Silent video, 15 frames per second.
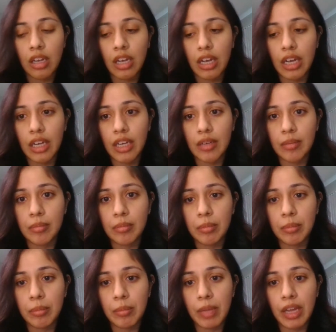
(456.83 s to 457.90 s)

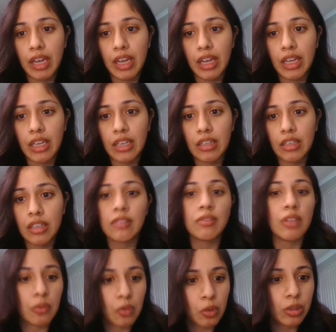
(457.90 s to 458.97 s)
and
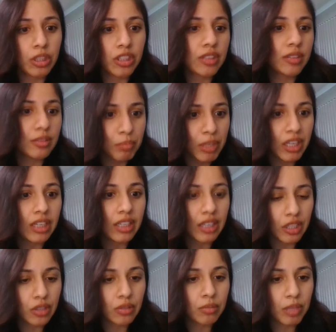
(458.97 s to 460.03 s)
of course, being an
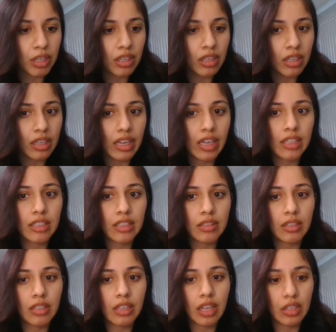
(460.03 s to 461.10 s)
H-1B, it
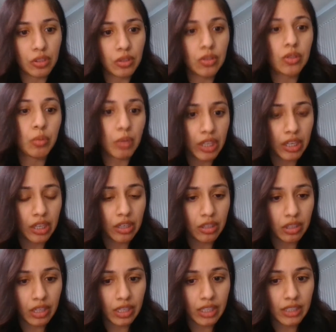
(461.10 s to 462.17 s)
allows you to work here in
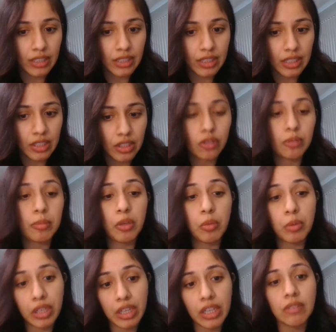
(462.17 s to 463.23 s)
the United States. You'd be
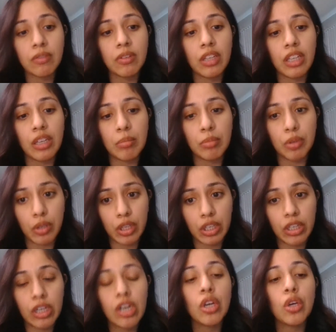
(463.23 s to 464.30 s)
working for the
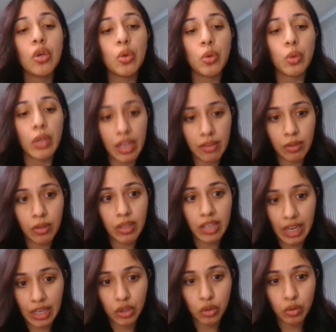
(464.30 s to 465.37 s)
employer who gave you
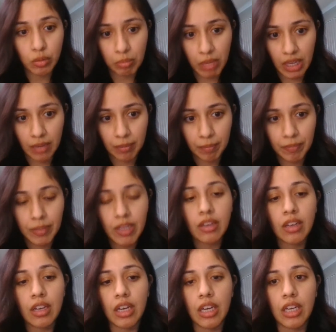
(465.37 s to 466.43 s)
the H-1B.
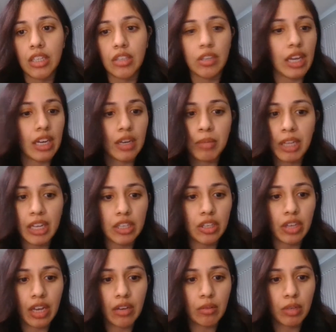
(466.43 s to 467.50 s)
You
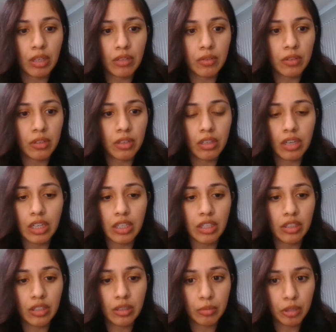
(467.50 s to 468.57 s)
can't work for
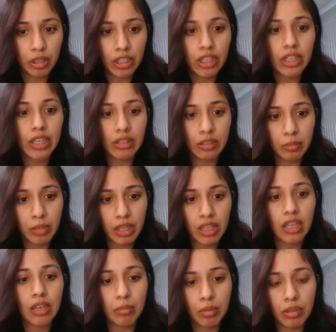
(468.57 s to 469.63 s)
another employer. It'll be
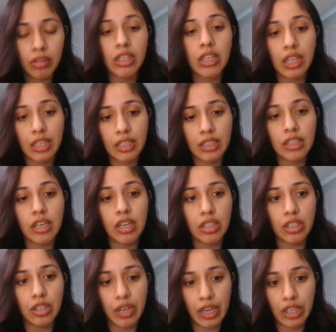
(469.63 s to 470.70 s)
the employer that is
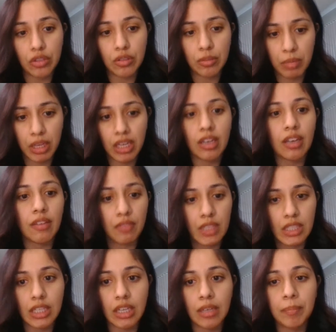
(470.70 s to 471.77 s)
on your H-1B
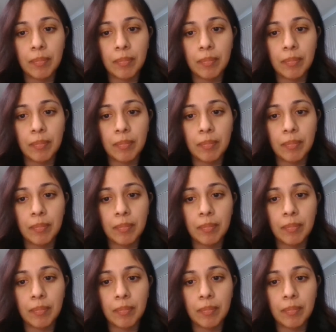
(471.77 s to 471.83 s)
visa.